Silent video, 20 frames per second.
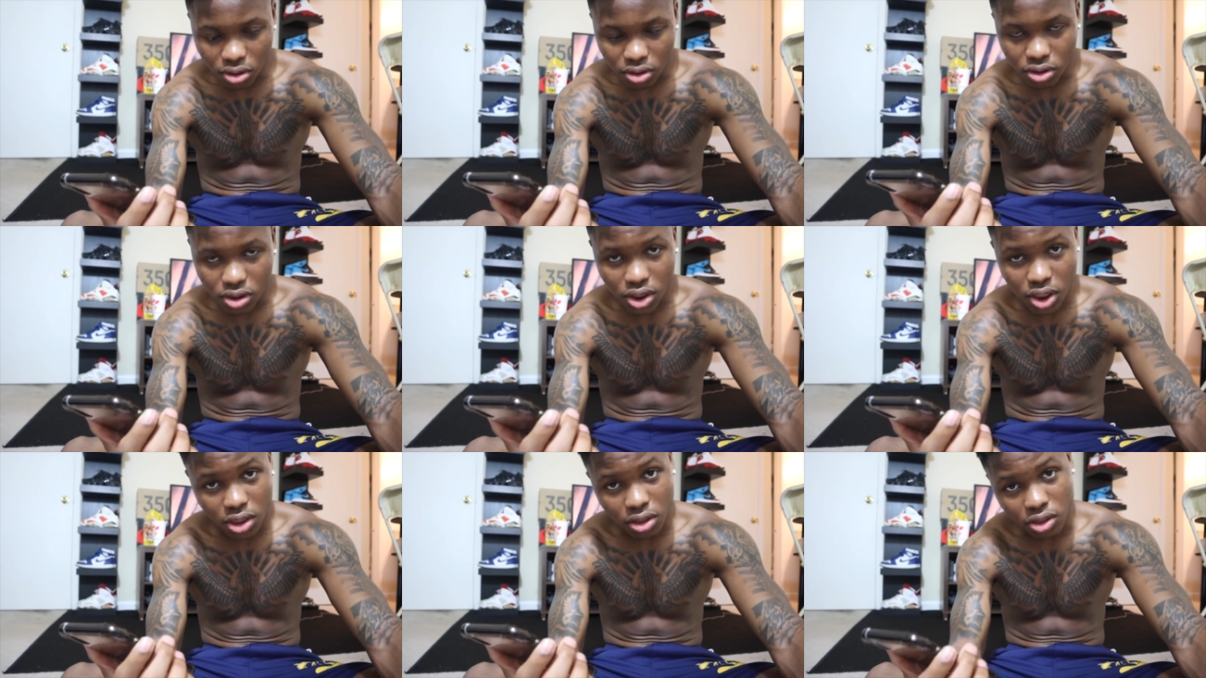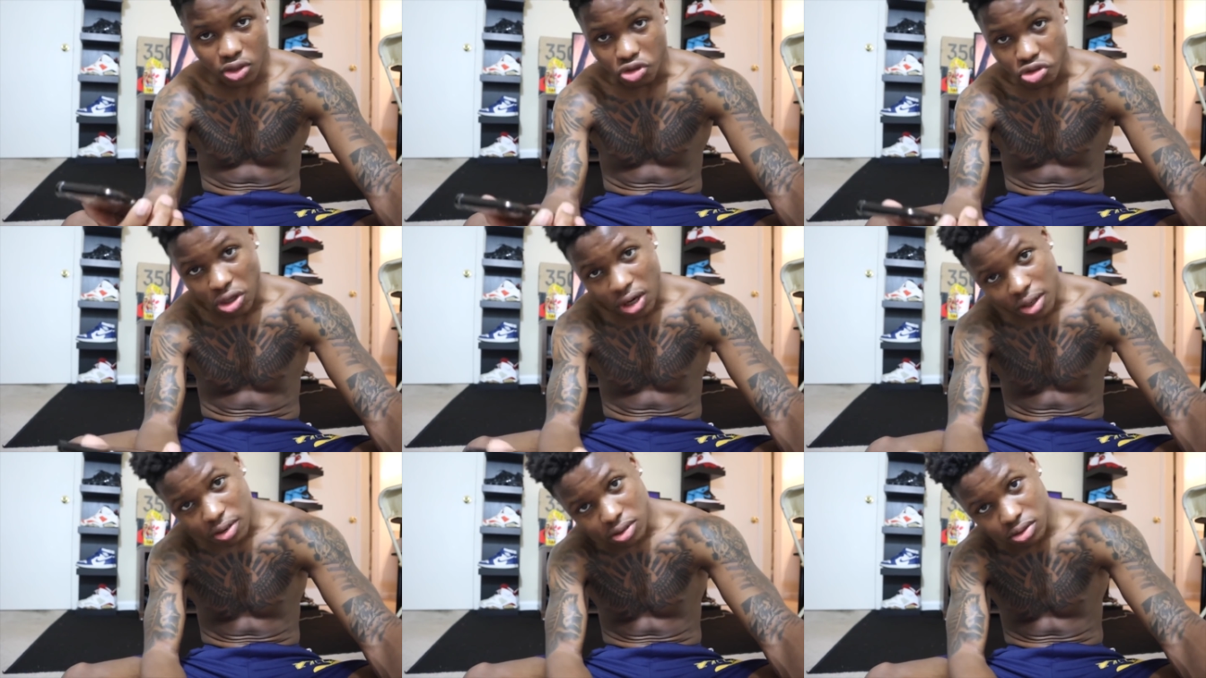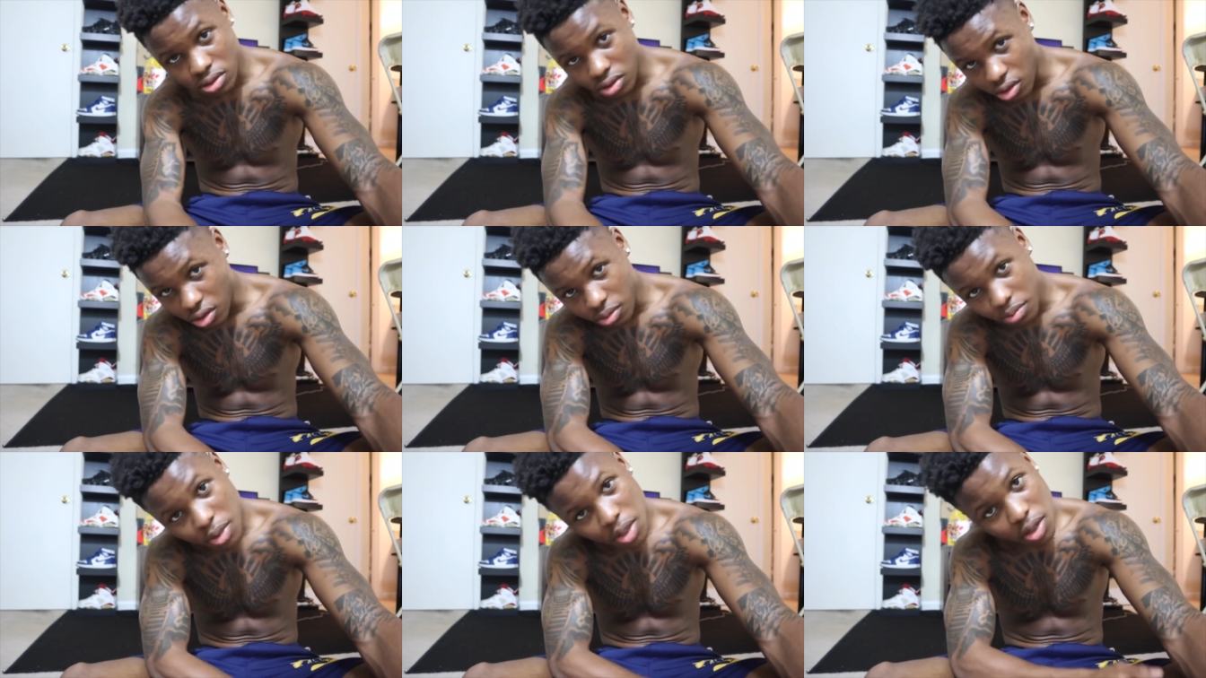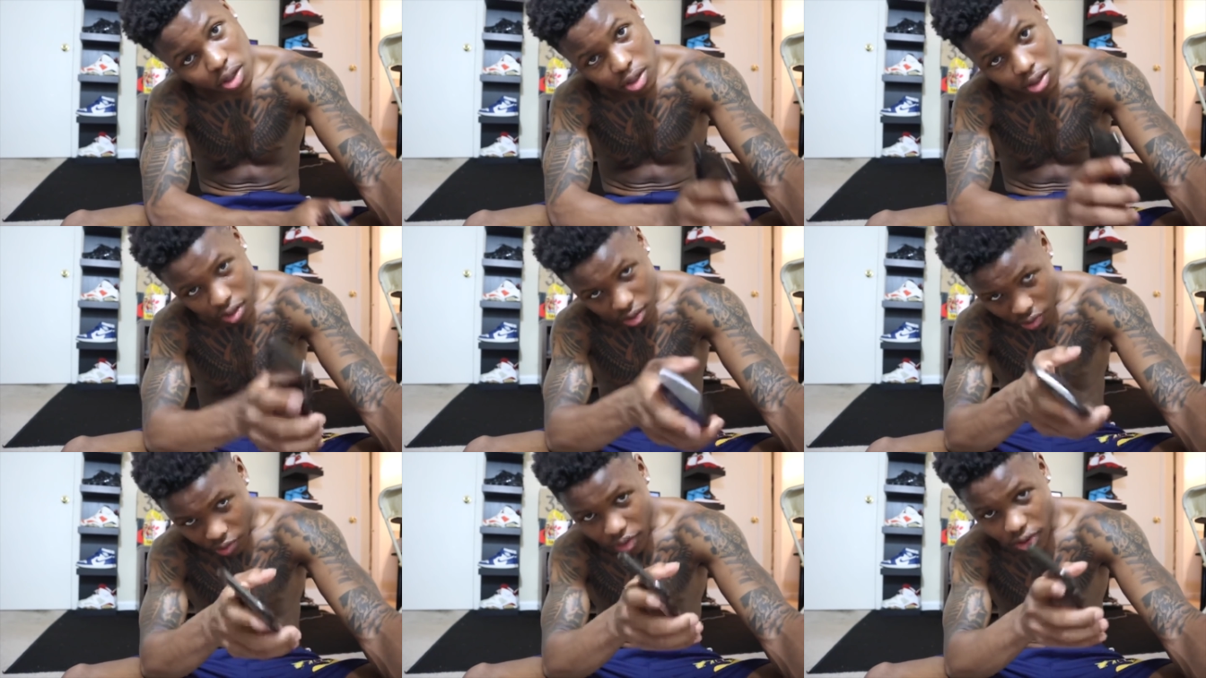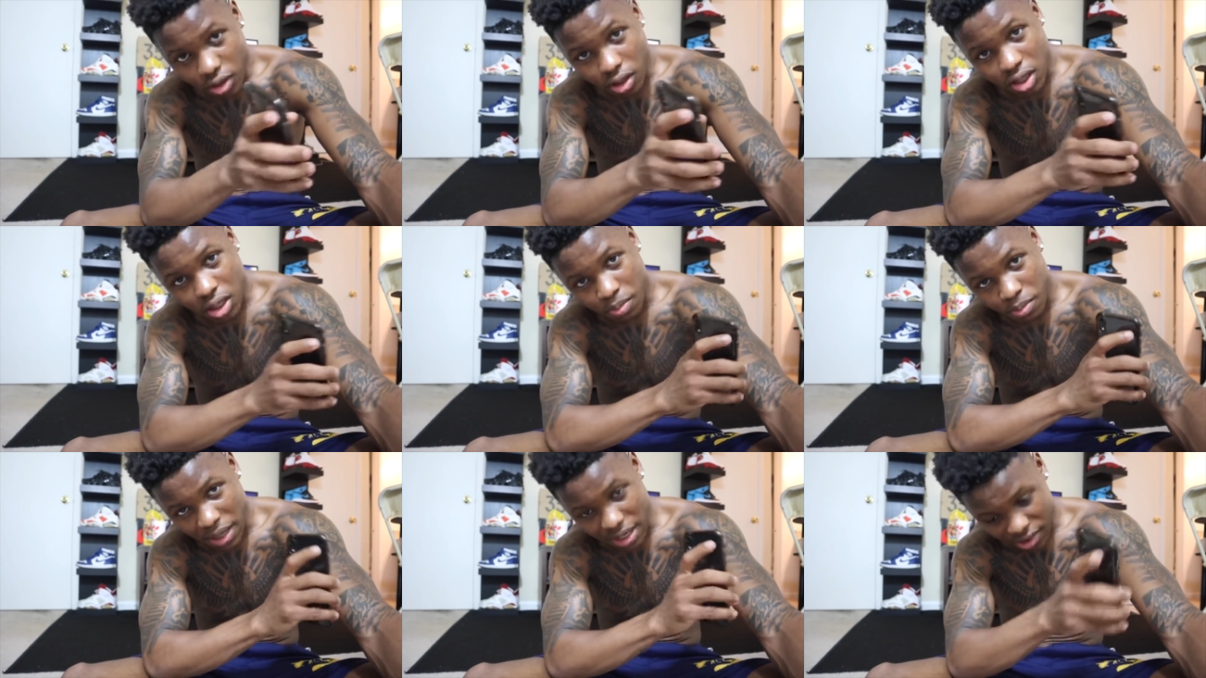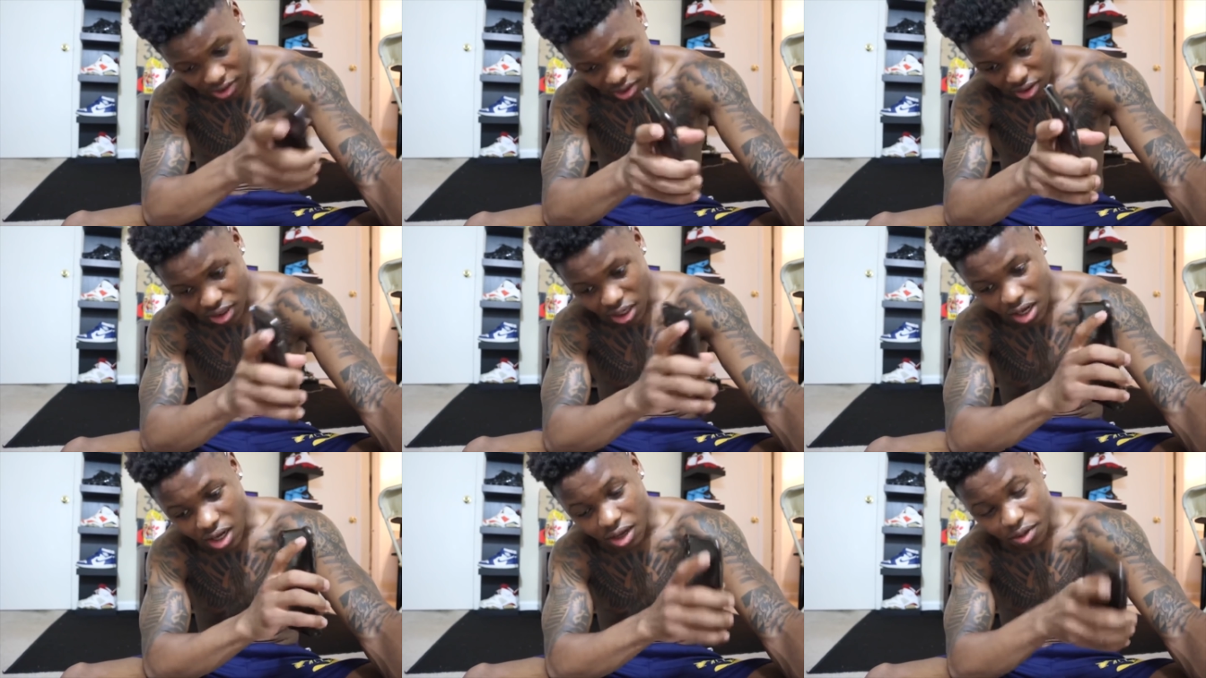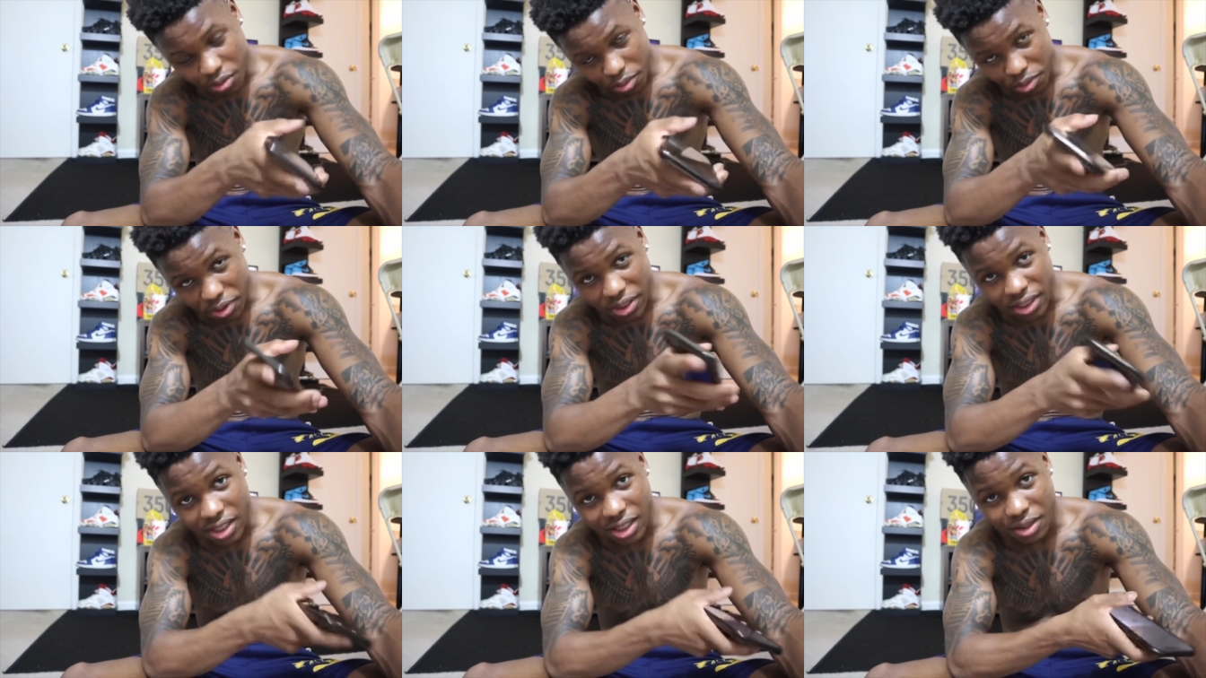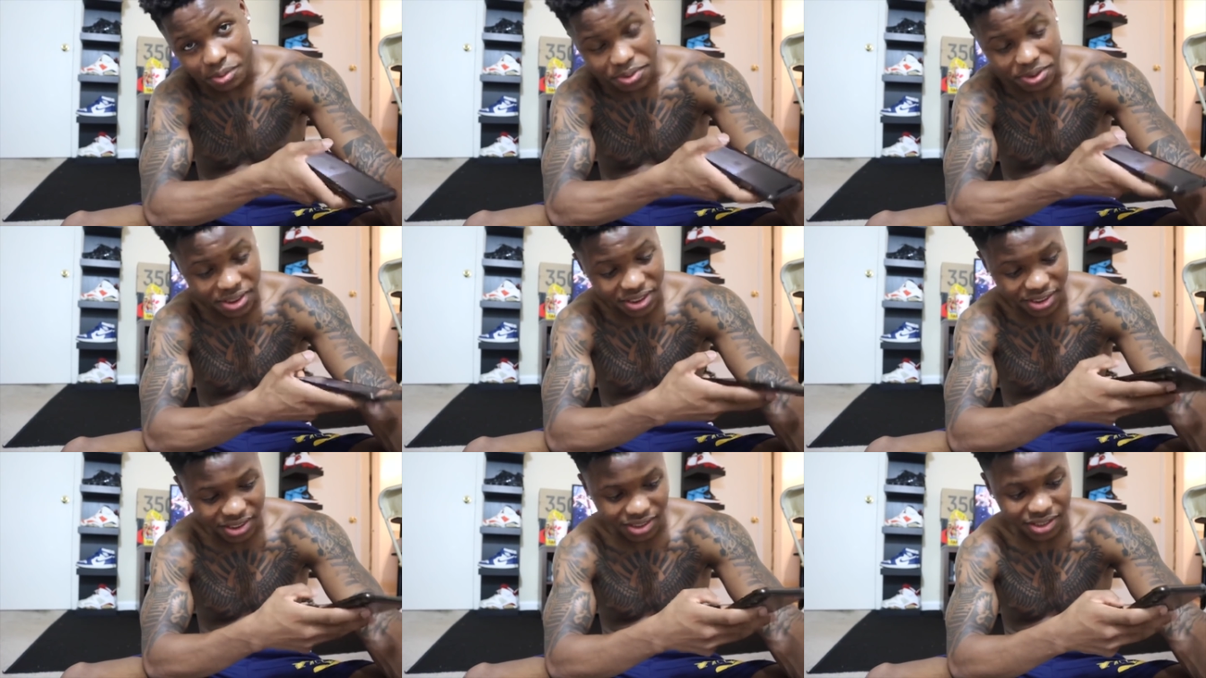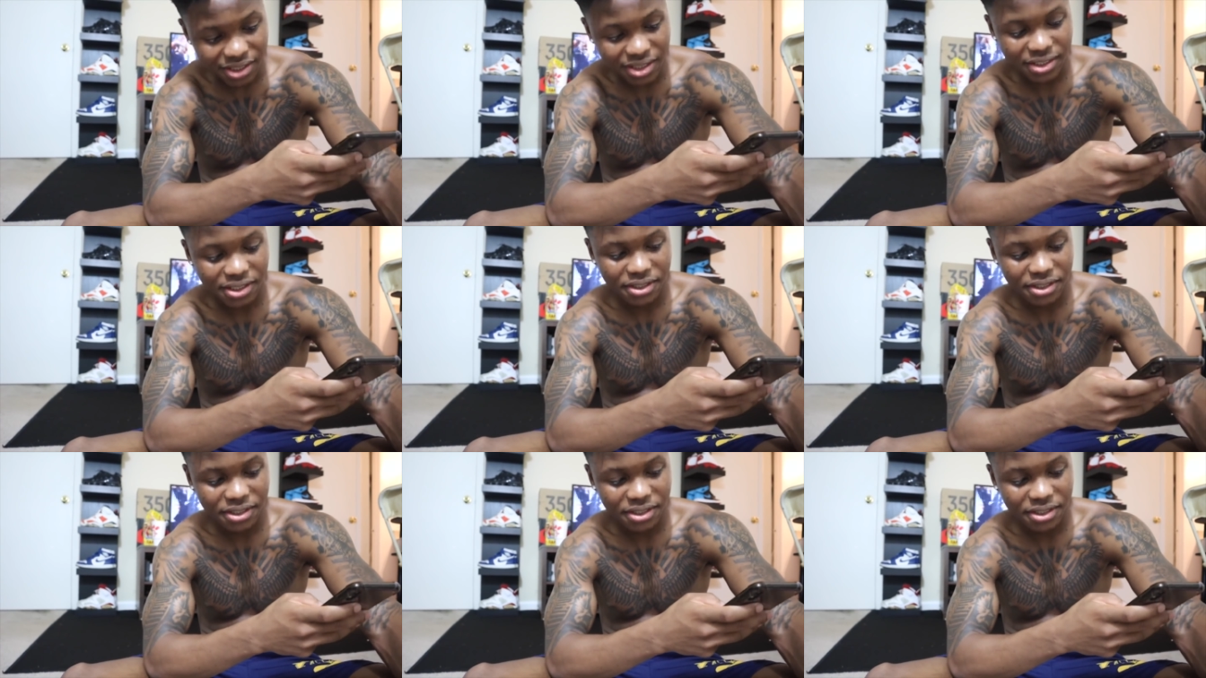She didn't drop the soap. We're gonna get back to y'all when we done with these.